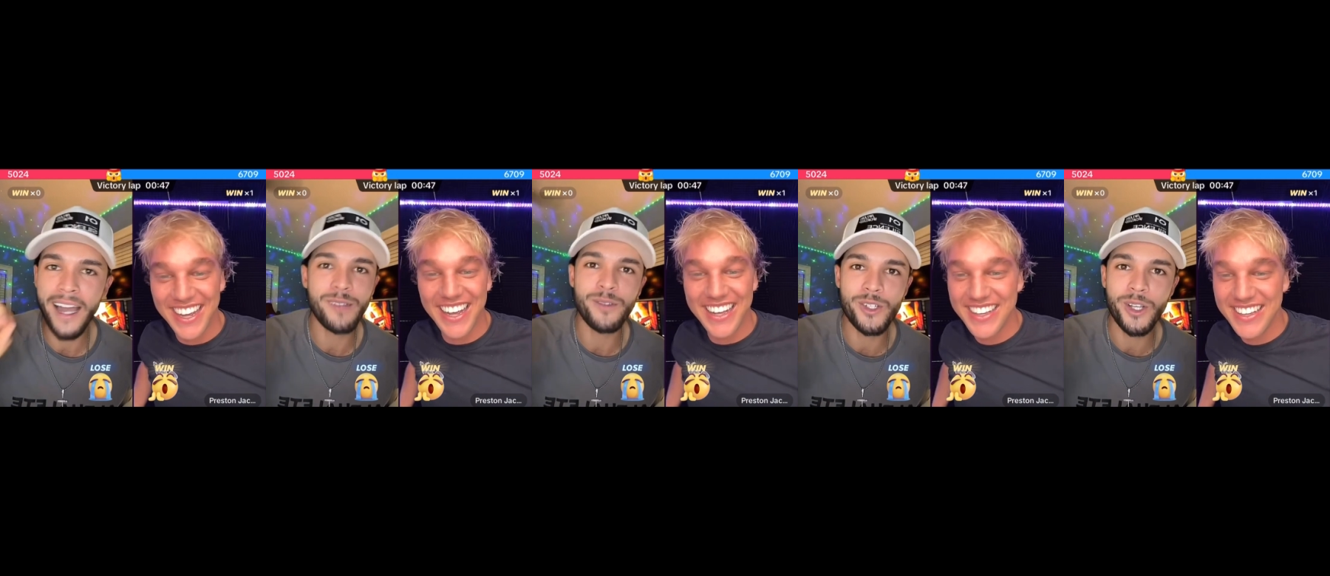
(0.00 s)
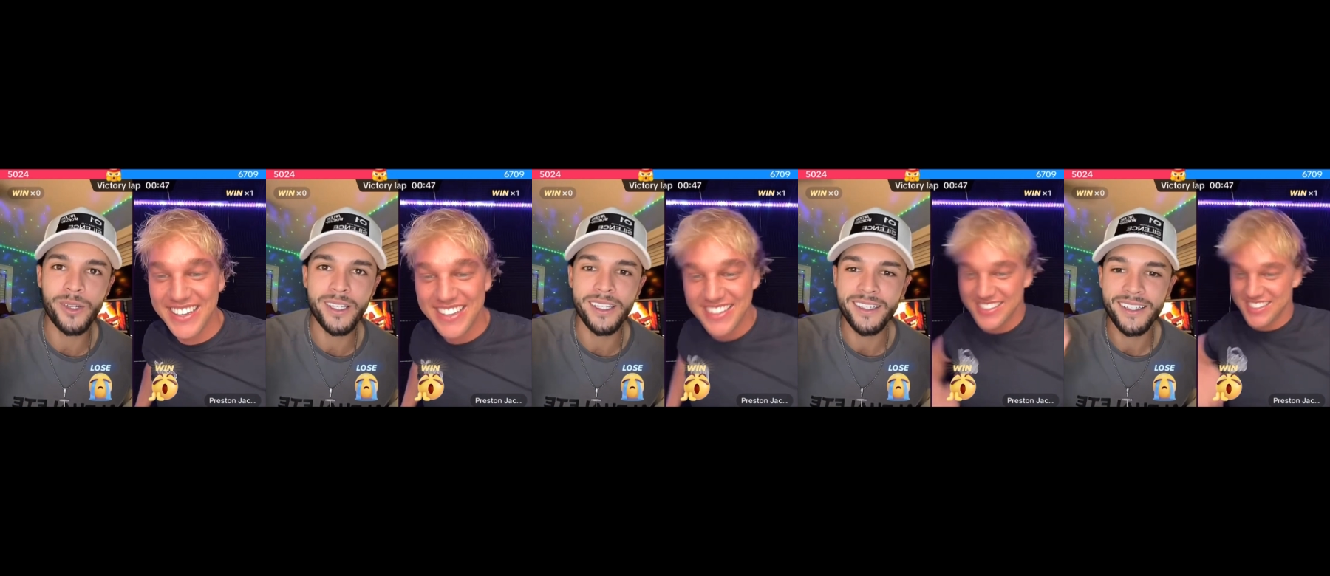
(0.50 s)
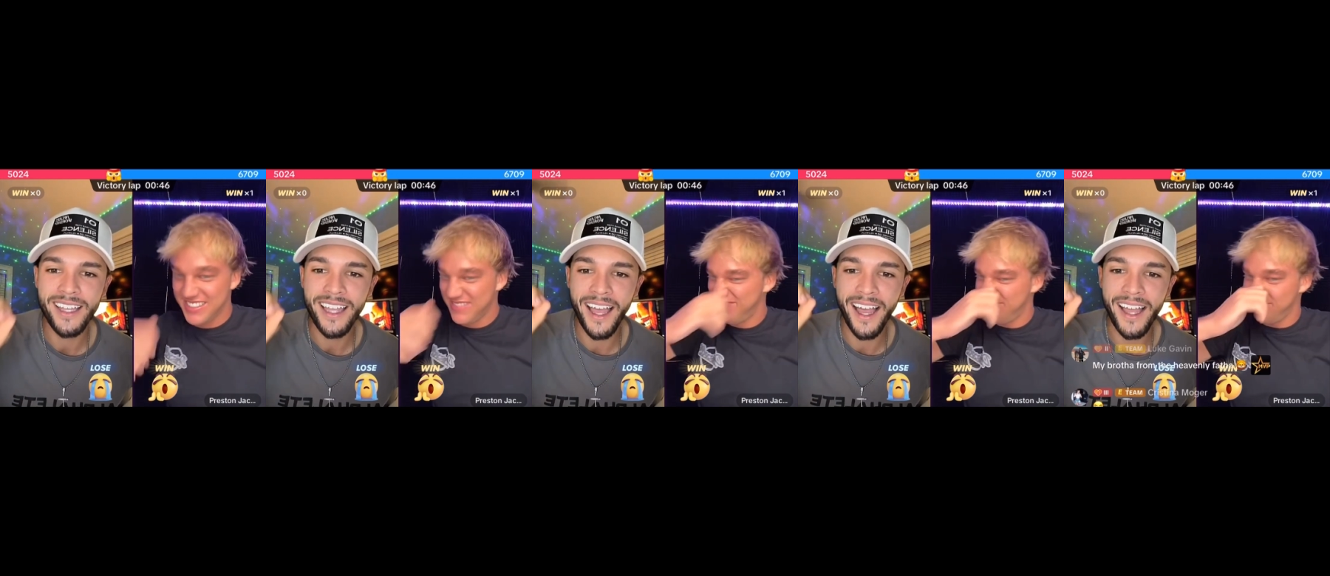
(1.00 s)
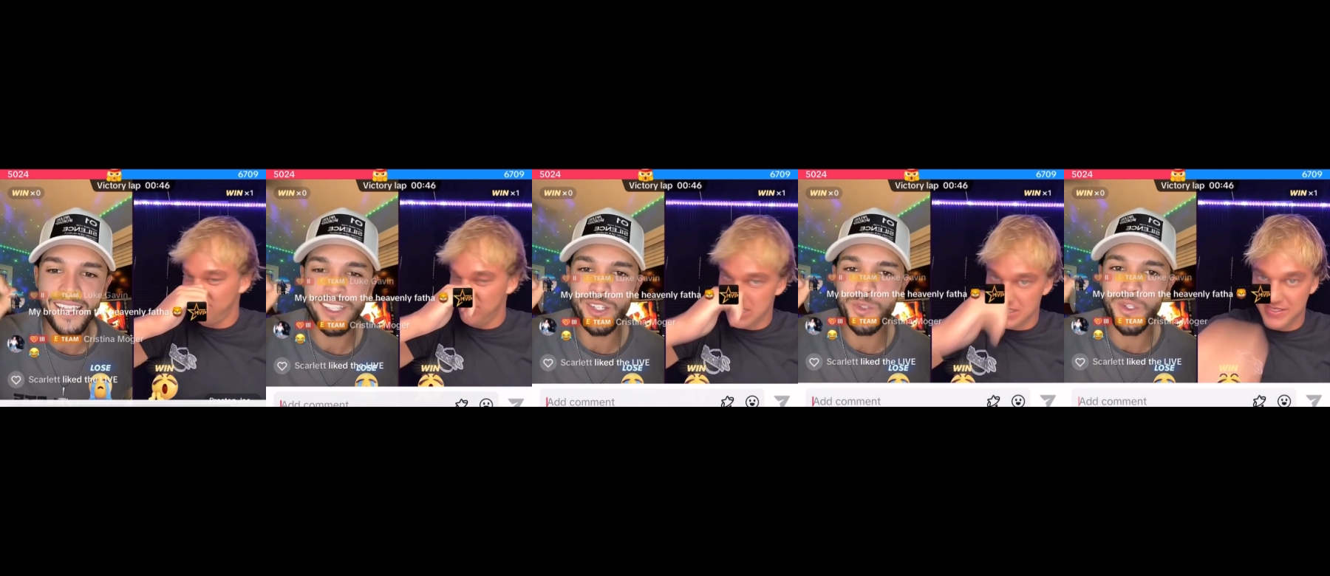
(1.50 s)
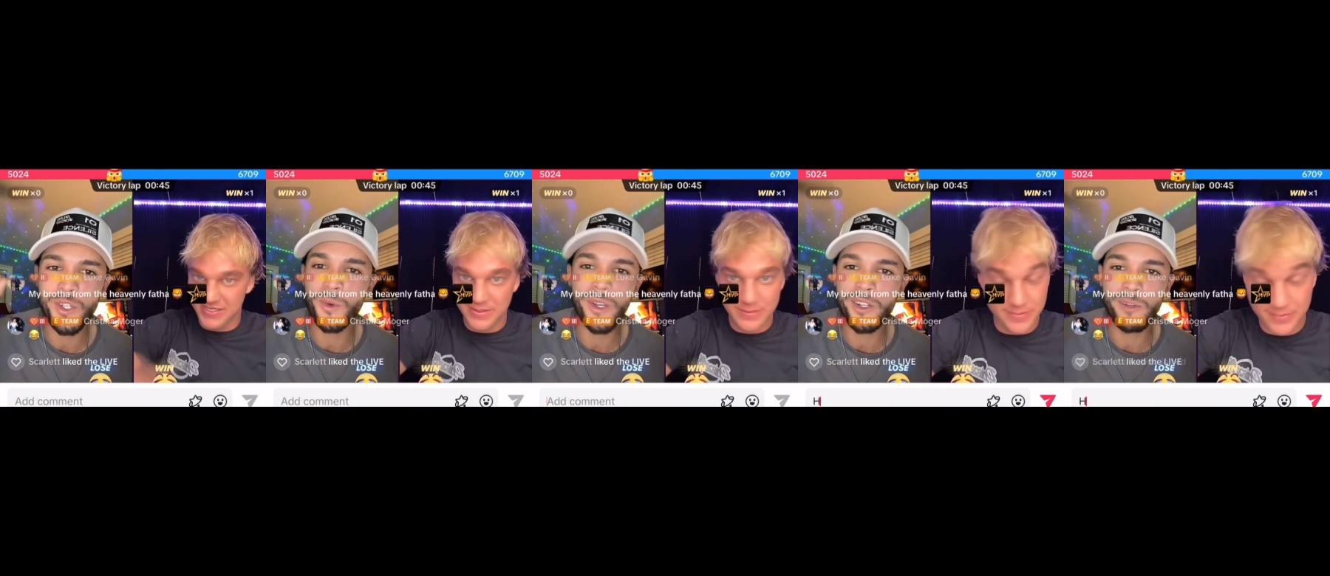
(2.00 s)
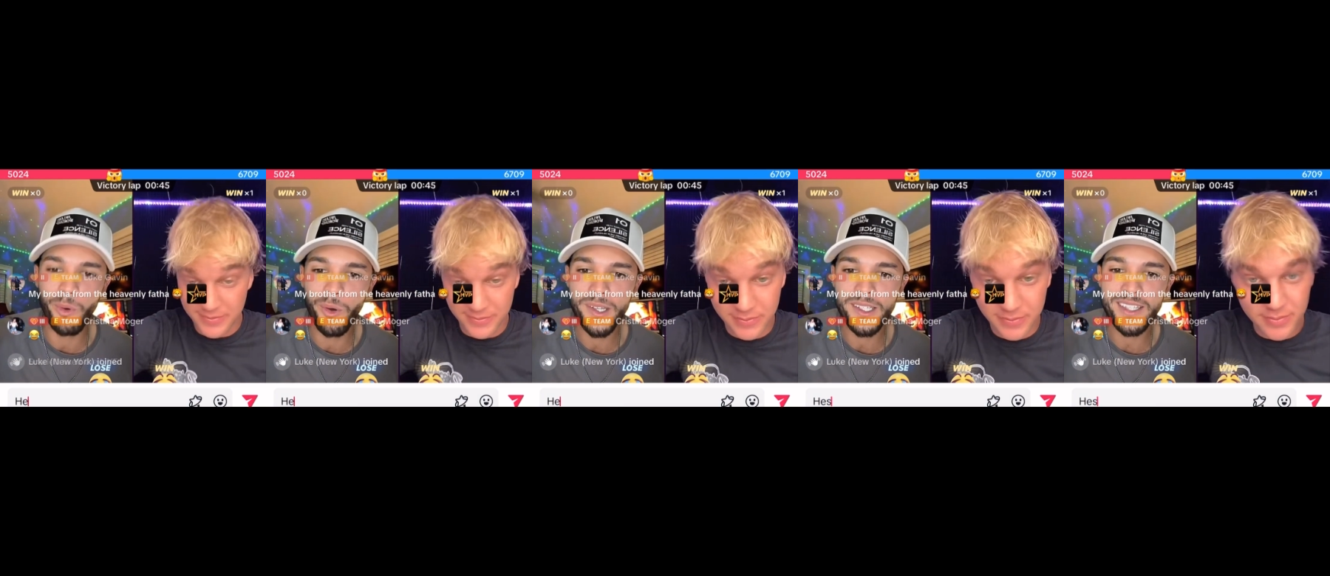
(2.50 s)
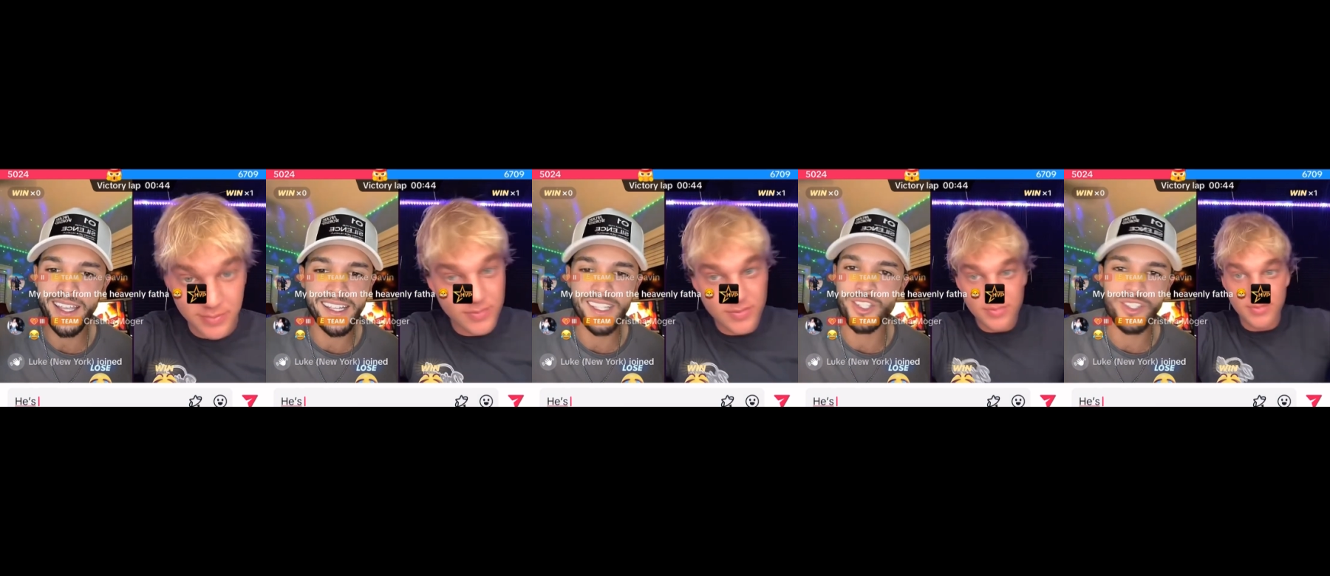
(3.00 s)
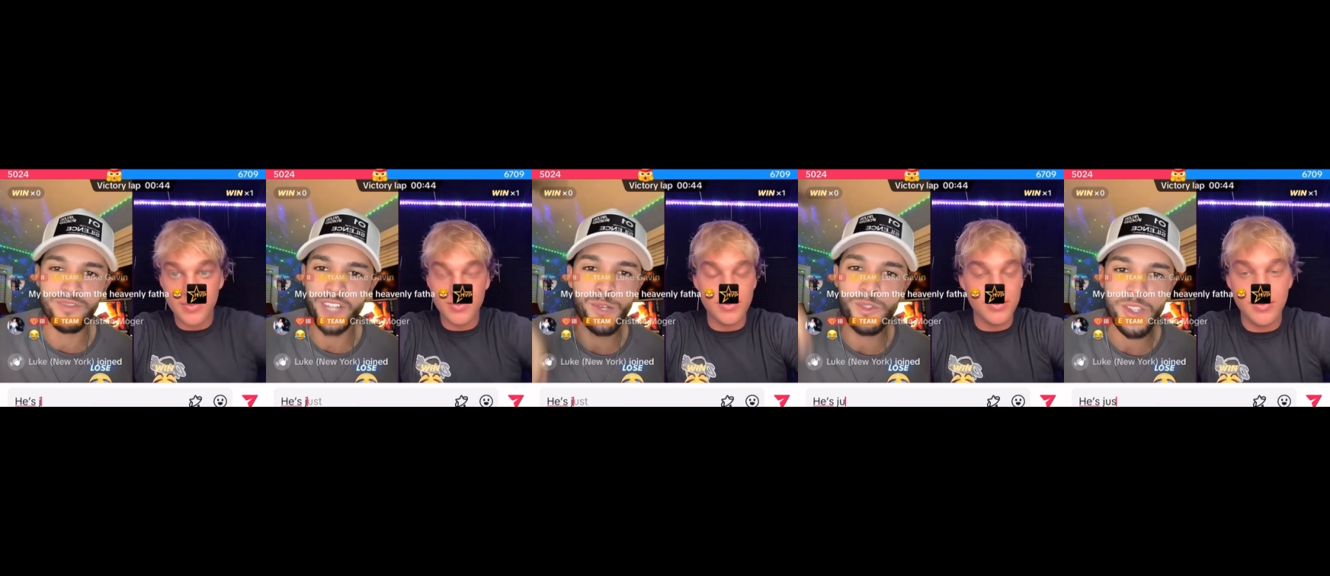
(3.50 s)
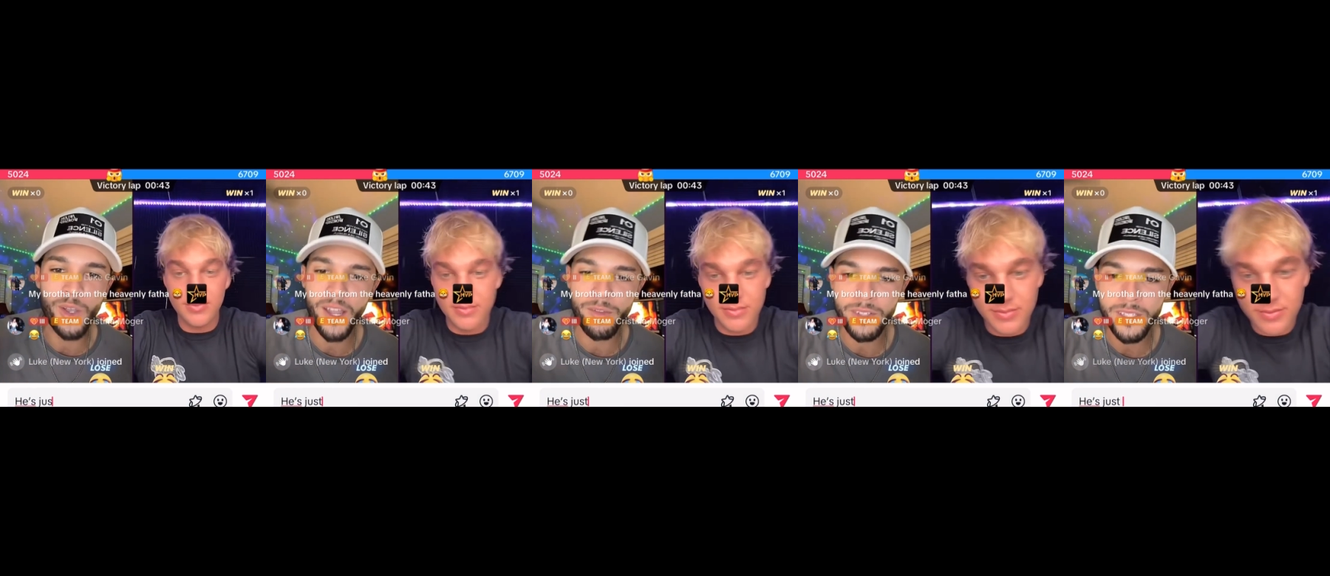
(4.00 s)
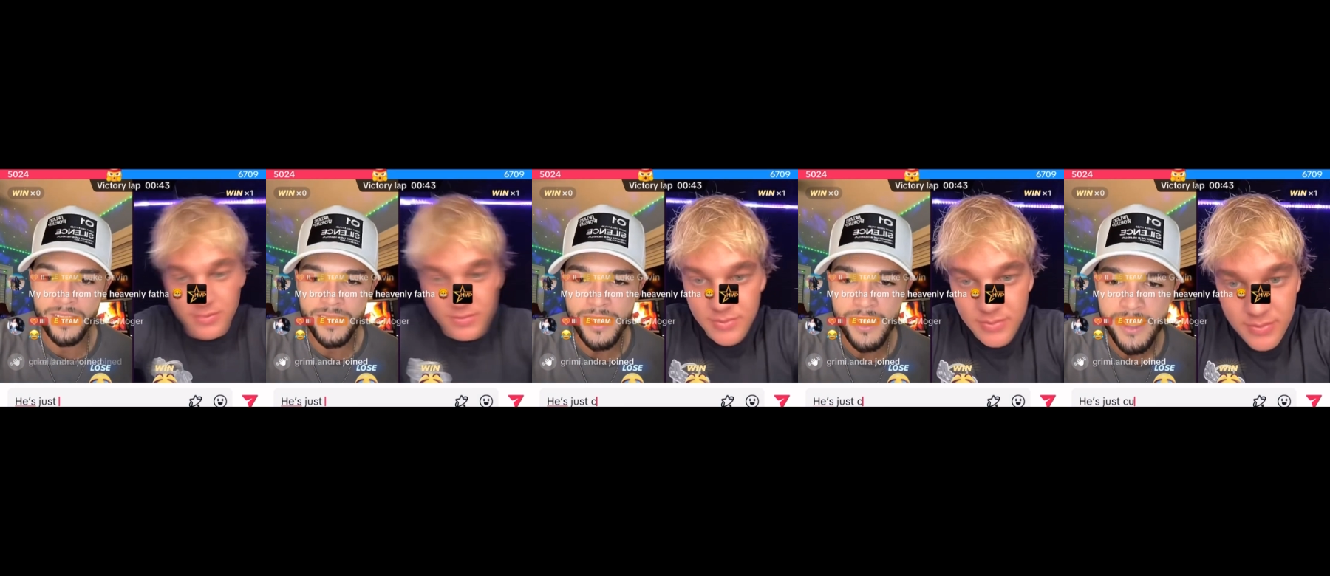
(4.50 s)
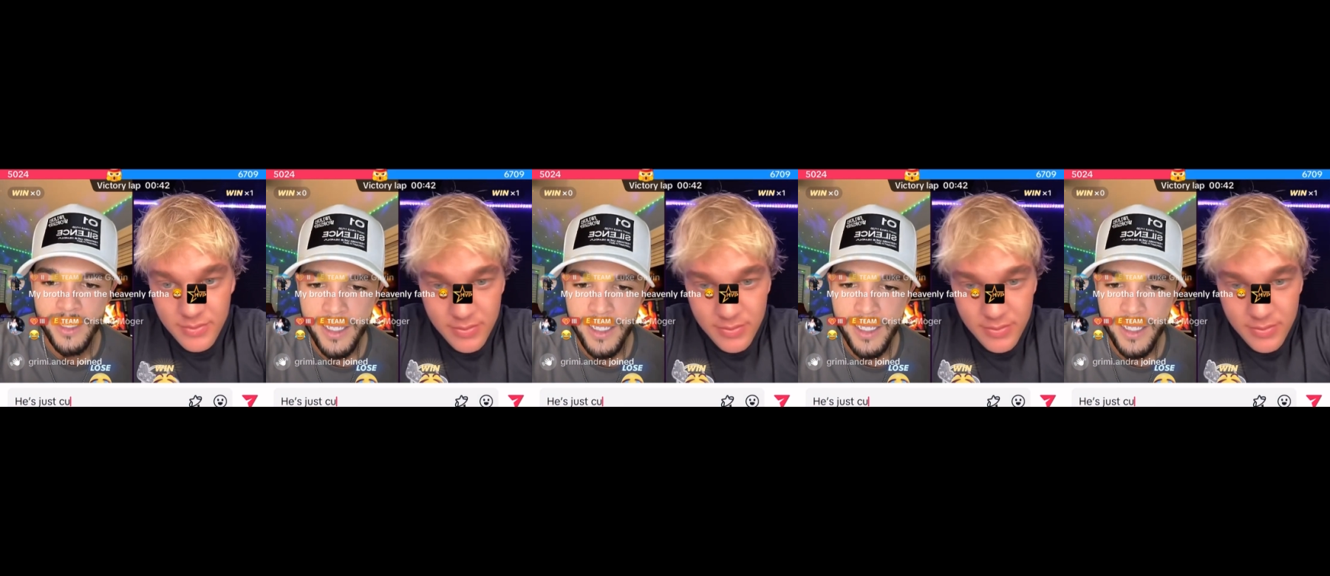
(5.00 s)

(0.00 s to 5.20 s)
Speaker 1: not even joking. I, it's just when you're with your boys, like it just flows so effortlessly.